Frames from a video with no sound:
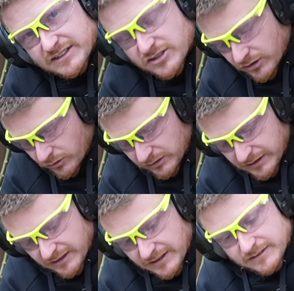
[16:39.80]
a tool
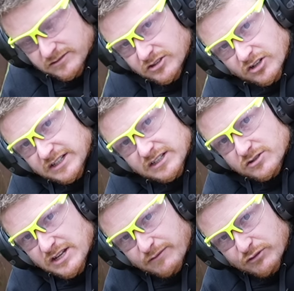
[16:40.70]
that you're not going to
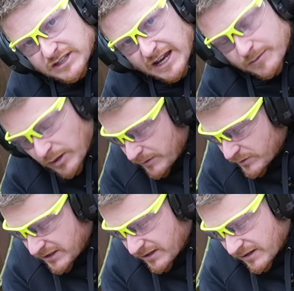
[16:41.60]
use it every day
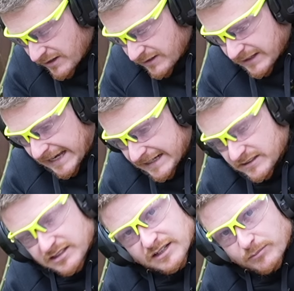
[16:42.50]
maybe,
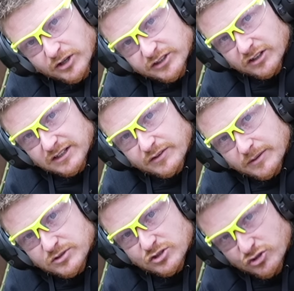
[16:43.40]
and it might not live
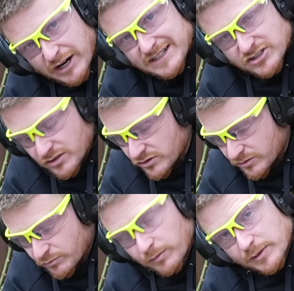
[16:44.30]
up to trade use.
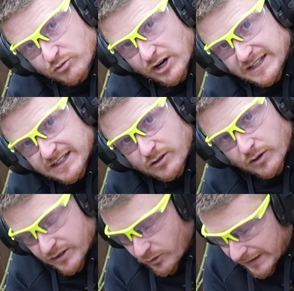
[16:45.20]
You'd probably break it
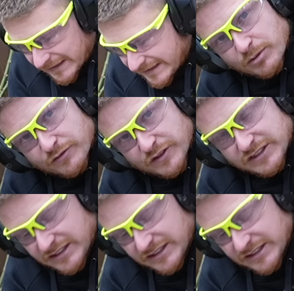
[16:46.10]
quite quickly, but for the